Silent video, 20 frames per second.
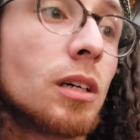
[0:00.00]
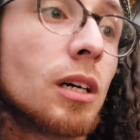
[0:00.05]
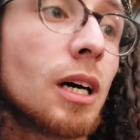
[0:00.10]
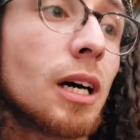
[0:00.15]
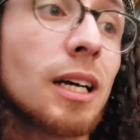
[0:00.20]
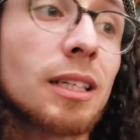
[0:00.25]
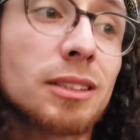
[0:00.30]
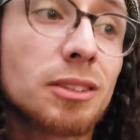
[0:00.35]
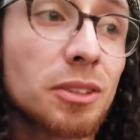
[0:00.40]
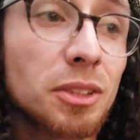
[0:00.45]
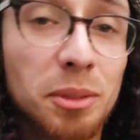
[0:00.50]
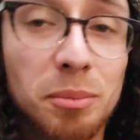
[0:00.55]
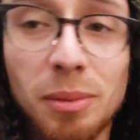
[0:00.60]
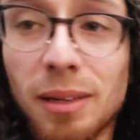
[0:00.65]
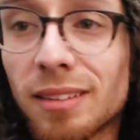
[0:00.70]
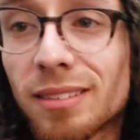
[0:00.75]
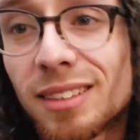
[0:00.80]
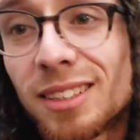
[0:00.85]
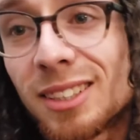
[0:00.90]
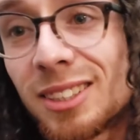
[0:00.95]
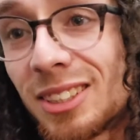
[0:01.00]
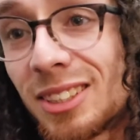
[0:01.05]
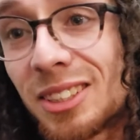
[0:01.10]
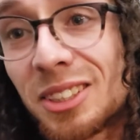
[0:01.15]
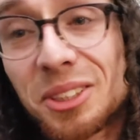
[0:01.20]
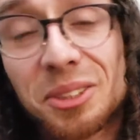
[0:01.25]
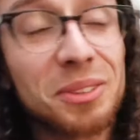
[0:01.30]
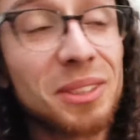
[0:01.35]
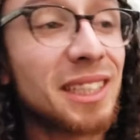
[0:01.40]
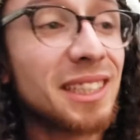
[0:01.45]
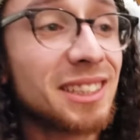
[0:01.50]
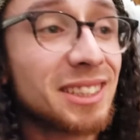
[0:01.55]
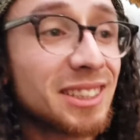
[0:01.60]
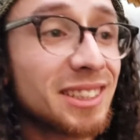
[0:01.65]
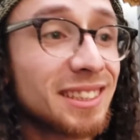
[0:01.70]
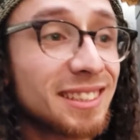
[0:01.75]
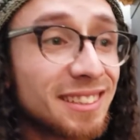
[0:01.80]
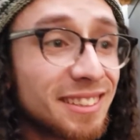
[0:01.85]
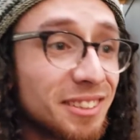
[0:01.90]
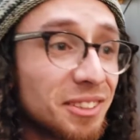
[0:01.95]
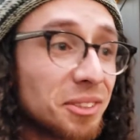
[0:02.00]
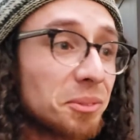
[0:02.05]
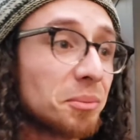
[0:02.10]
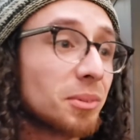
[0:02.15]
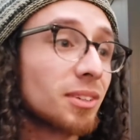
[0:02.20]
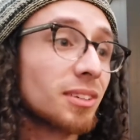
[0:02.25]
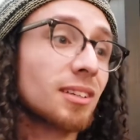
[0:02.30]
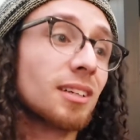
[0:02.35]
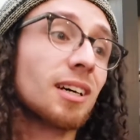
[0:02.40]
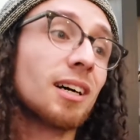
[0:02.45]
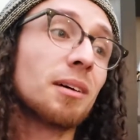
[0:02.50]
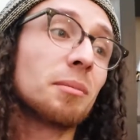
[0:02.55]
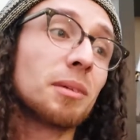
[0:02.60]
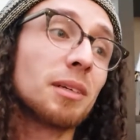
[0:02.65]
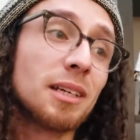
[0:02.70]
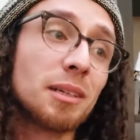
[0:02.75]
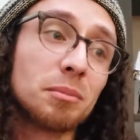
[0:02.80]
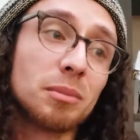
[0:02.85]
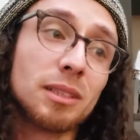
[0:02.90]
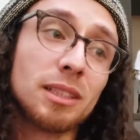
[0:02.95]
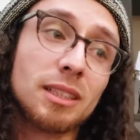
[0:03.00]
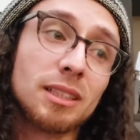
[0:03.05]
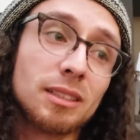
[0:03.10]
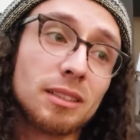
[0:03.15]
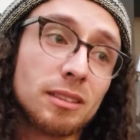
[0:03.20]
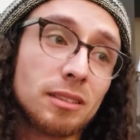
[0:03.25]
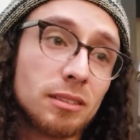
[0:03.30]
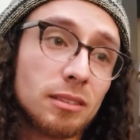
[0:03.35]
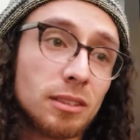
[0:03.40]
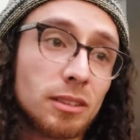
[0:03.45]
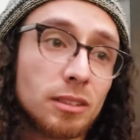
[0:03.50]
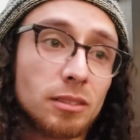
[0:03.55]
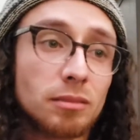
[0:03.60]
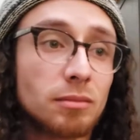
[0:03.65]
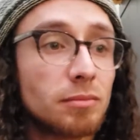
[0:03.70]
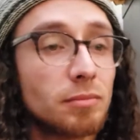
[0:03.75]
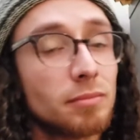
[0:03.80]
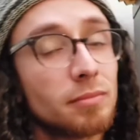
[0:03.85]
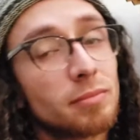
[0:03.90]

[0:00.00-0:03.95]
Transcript: hostile about this situation in No Mortal Kombat, but you know,